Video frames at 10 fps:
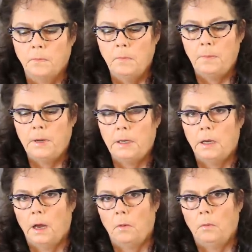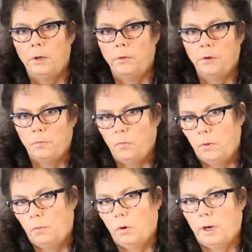maybe not when you're
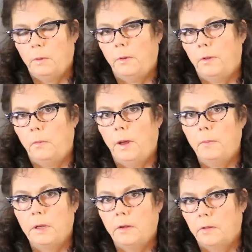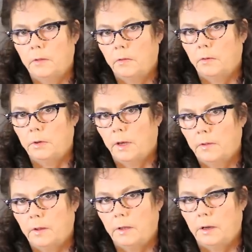working with it wet because there's no
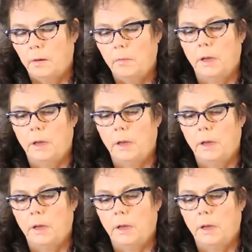dust in the air